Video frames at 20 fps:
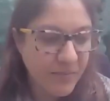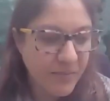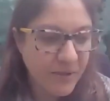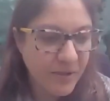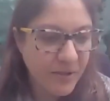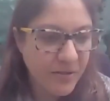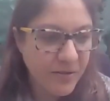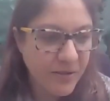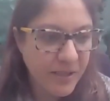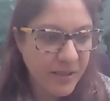
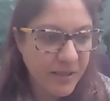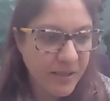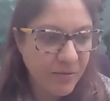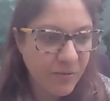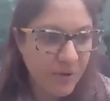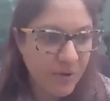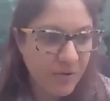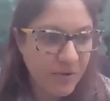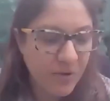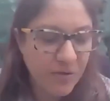using,
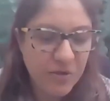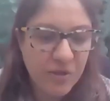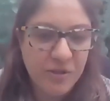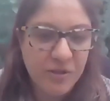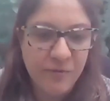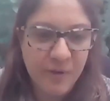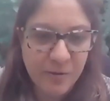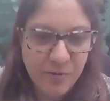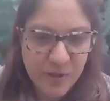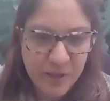well, not just
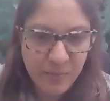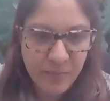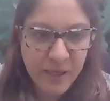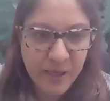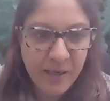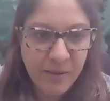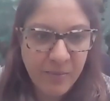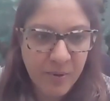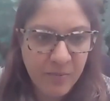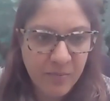voting
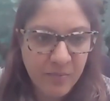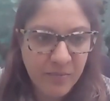power, but,